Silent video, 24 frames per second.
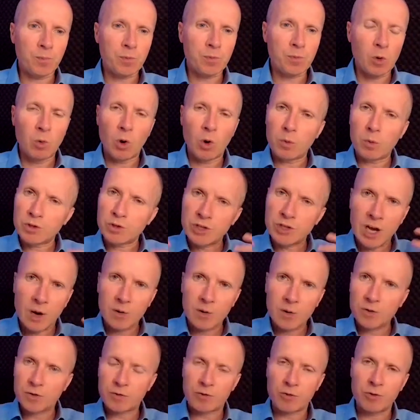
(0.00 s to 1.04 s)
What was
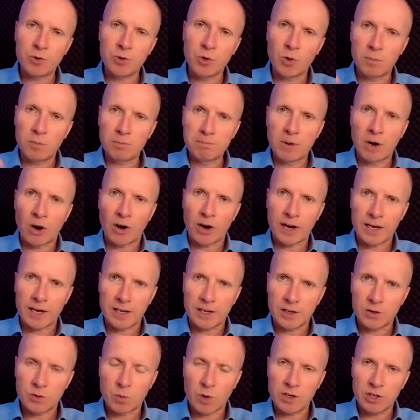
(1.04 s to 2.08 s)
going through your
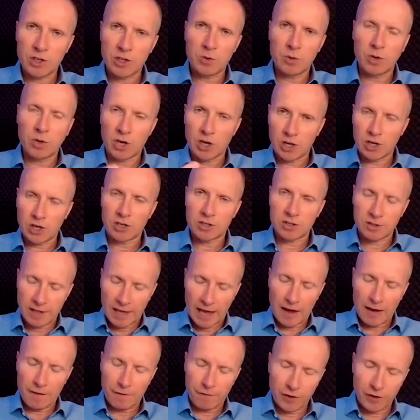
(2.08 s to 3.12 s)
mind when you heard
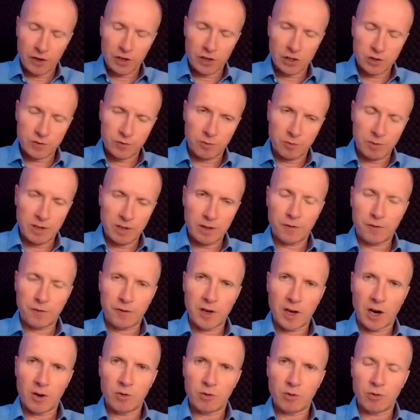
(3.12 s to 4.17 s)
that first from either
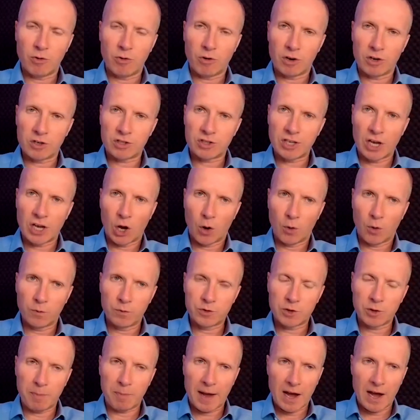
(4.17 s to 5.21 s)
Fiona or ourselves
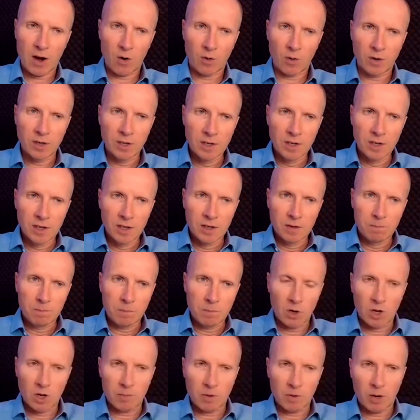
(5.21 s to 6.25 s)
about,
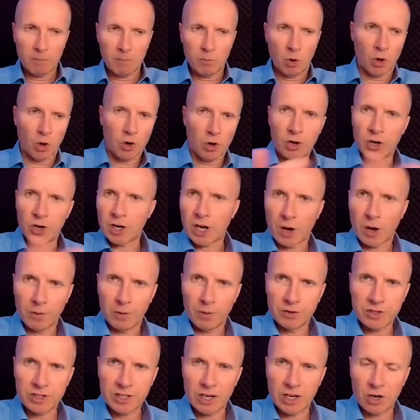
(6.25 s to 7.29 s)
I'm not going to go
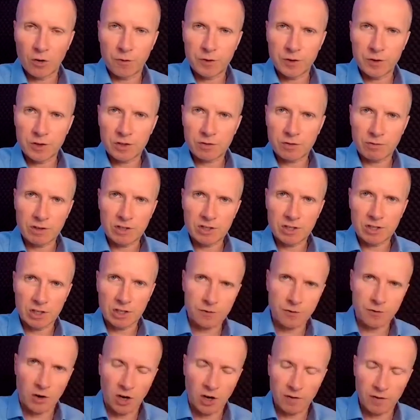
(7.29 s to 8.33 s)
and sell Office
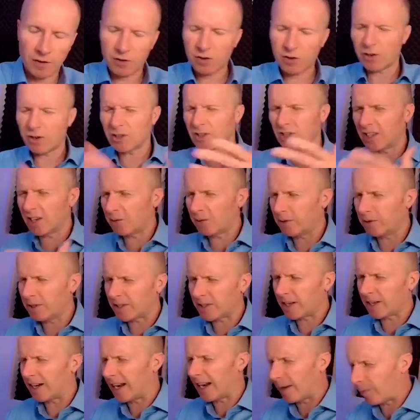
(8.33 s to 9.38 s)
365. I've got to sell this
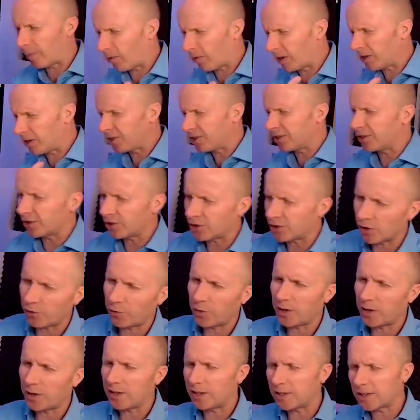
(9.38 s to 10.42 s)
collaboration
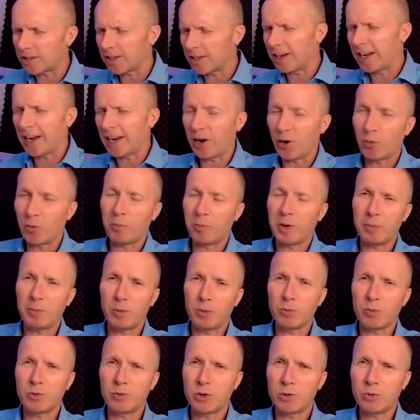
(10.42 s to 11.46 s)
software that's going to help
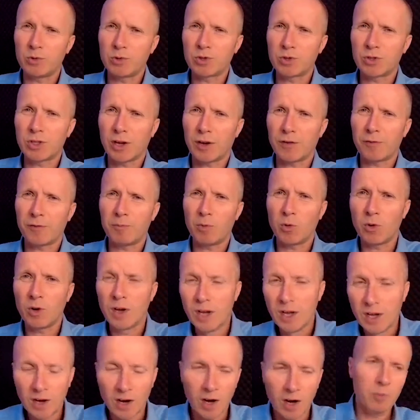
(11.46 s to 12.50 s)
people do stuff more.
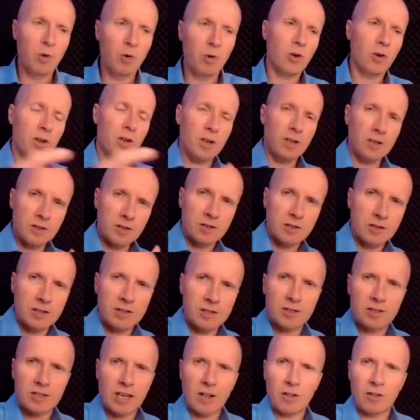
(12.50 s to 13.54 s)
I'm not going to
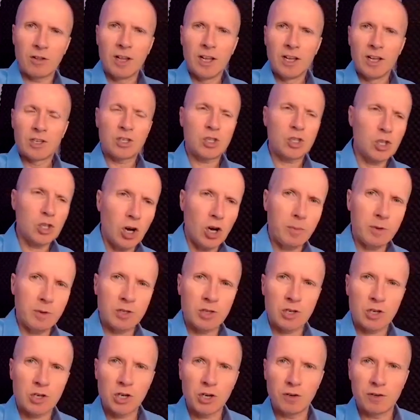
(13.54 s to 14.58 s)
sell
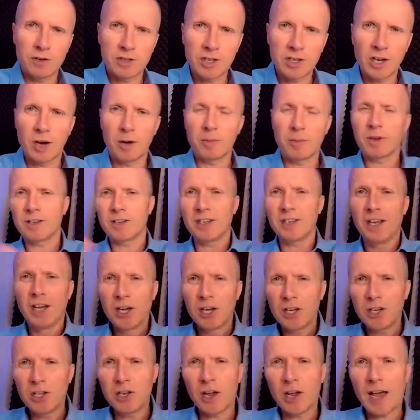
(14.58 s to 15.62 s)
cybersecurity. I'm going
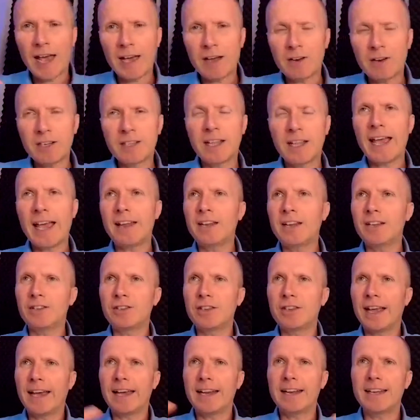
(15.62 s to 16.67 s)
to, how
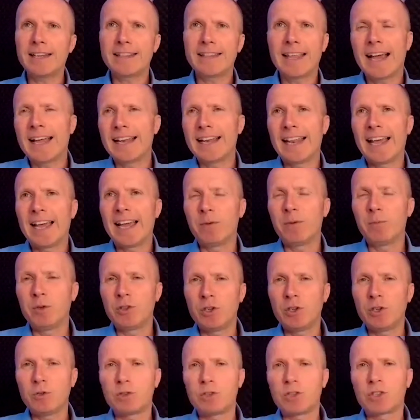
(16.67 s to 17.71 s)
did that land with
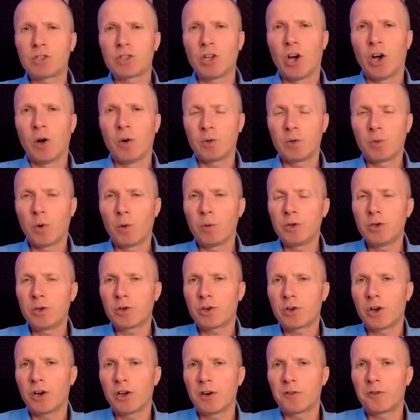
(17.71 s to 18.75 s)
you to start with? What were you
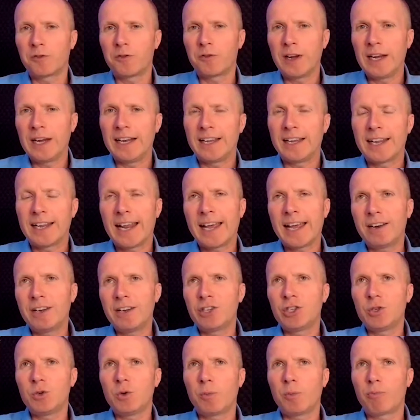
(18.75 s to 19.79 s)
kind of feeling, and how
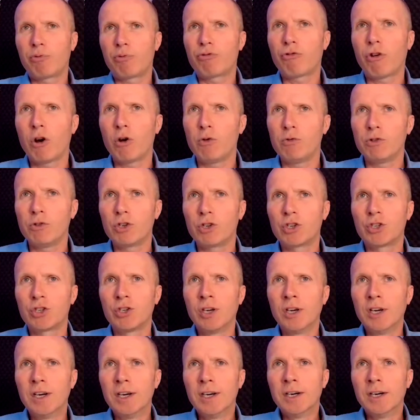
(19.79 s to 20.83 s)
did you approach
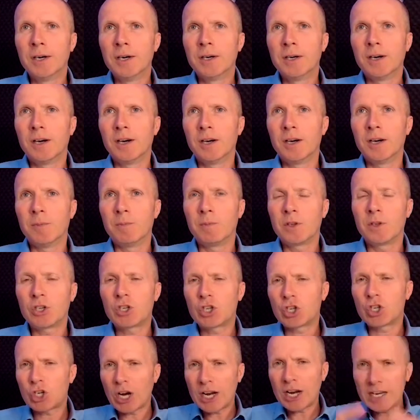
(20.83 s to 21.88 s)

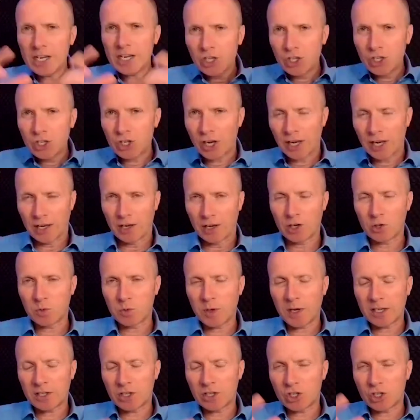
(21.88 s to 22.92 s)
changing? Because we
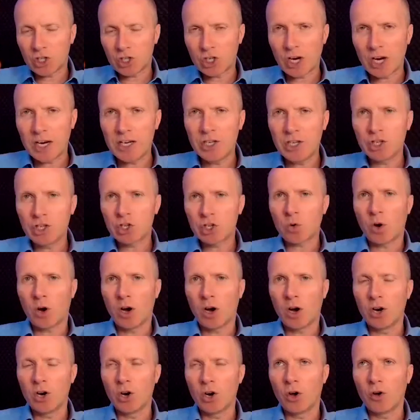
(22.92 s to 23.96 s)
had to change
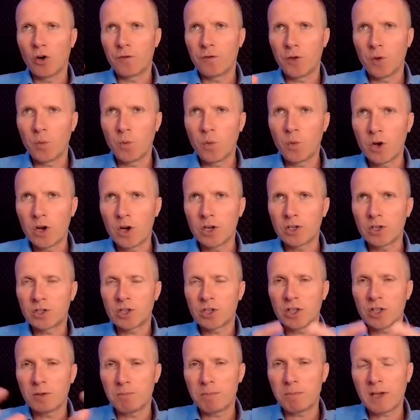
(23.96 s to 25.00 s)
quite a lot of the words
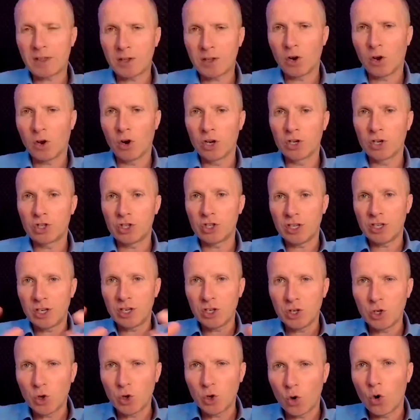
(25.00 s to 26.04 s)
and the methodology
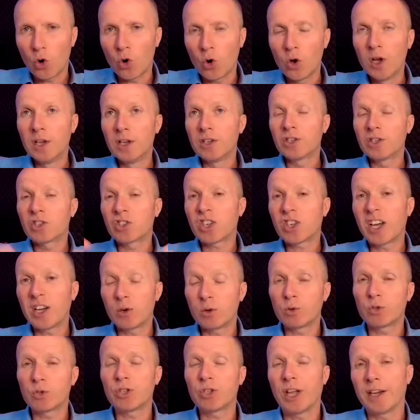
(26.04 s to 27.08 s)
in your
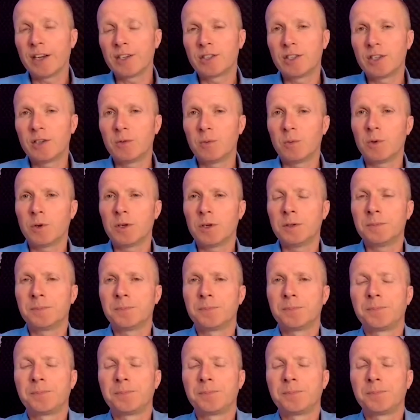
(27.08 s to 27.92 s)
sales decks, didn't we?